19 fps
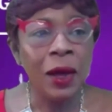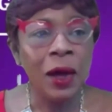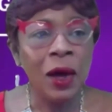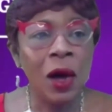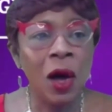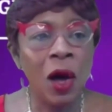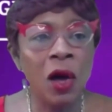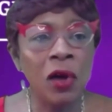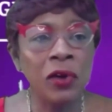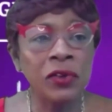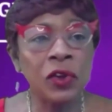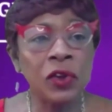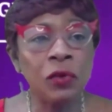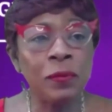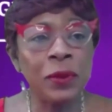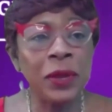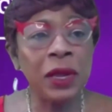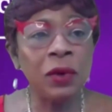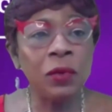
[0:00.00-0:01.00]
Also,
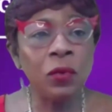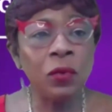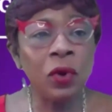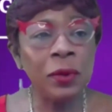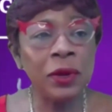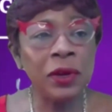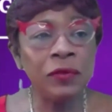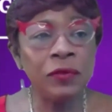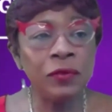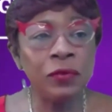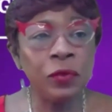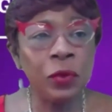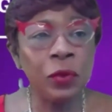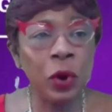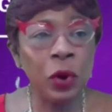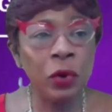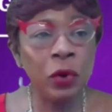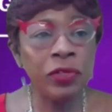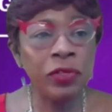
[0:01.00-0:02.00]
being a woman of
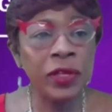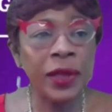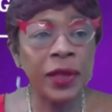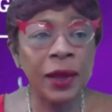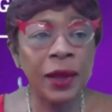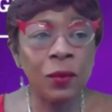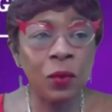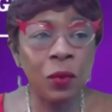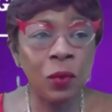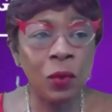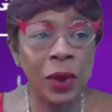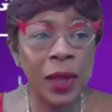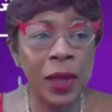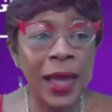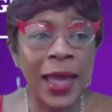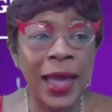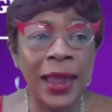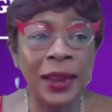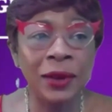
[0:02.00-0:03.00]
worth
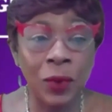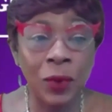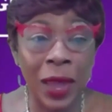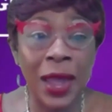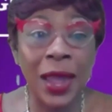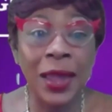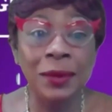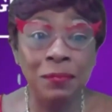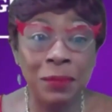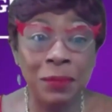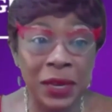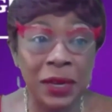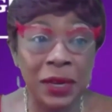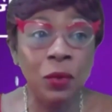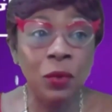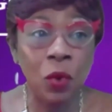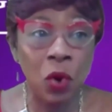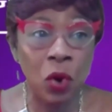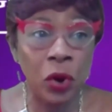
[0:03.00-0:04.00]
and being
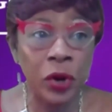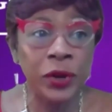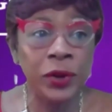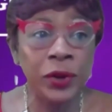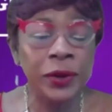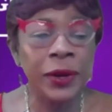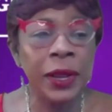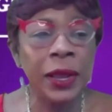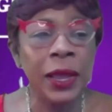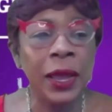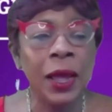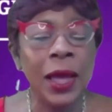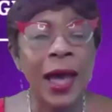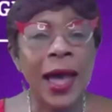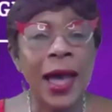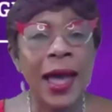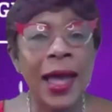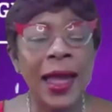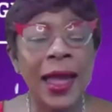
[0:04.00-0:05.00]
a warrior,
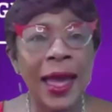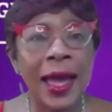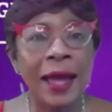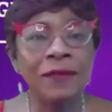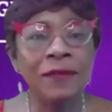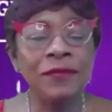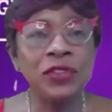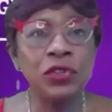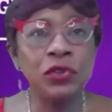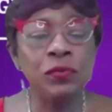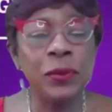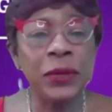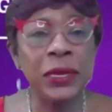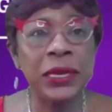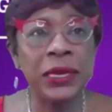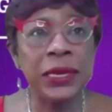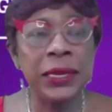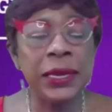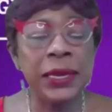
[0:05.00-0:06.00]
I have to
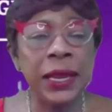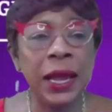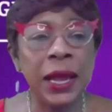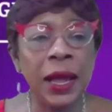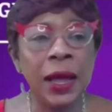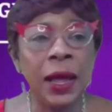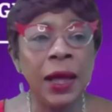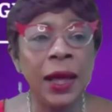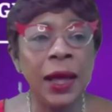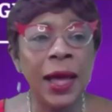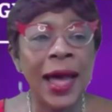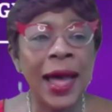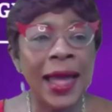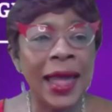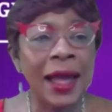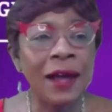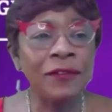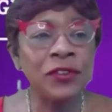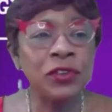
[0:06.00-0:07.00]
be
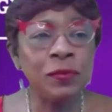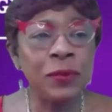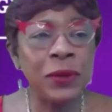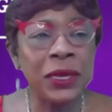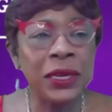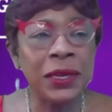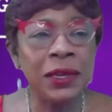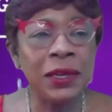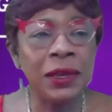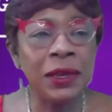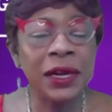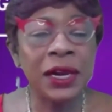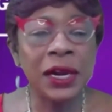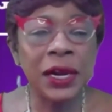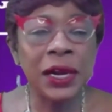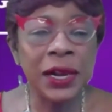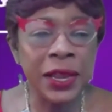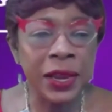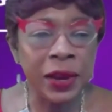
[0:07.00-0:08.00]

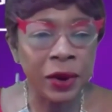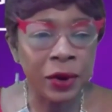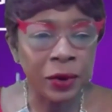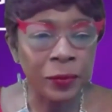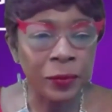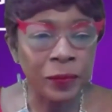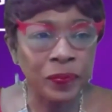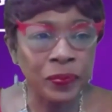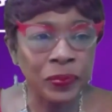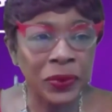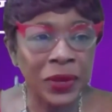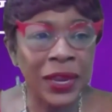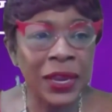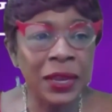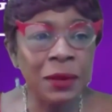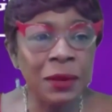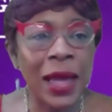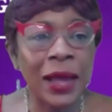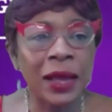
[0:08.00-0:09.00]
clear
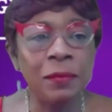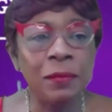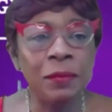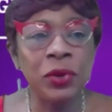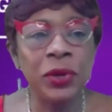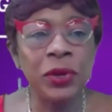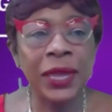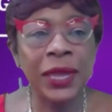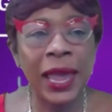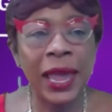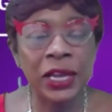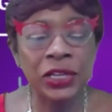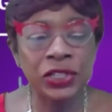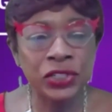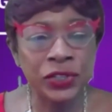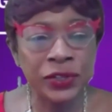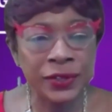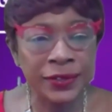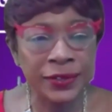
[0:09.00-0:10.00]
in my
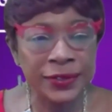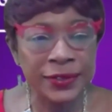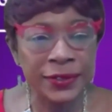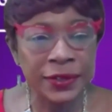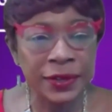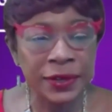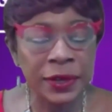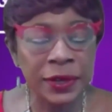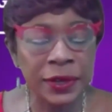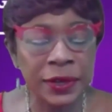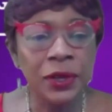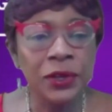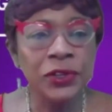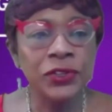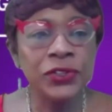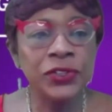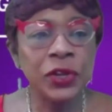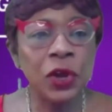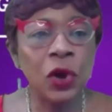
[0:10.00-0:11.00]
communications
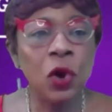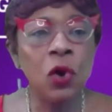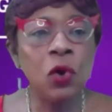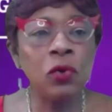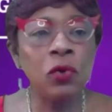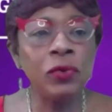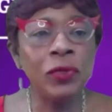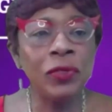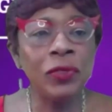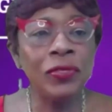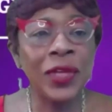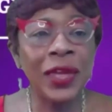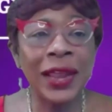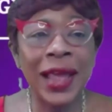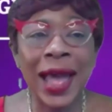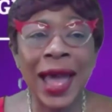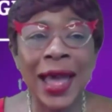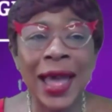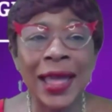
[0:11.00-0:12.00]
so
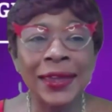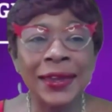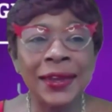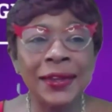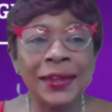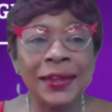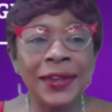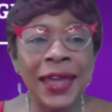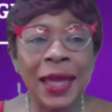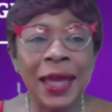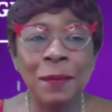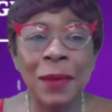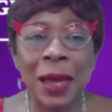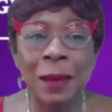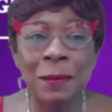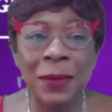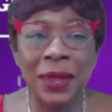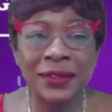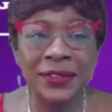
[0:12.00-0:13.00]
that I can get
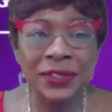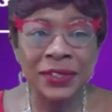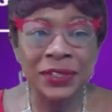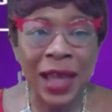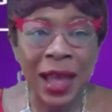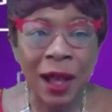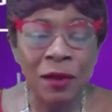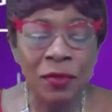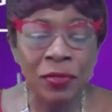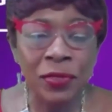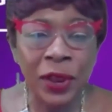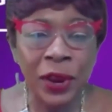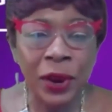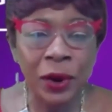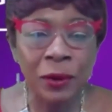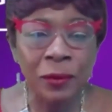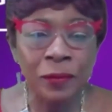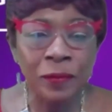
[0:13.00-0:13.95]
my message out there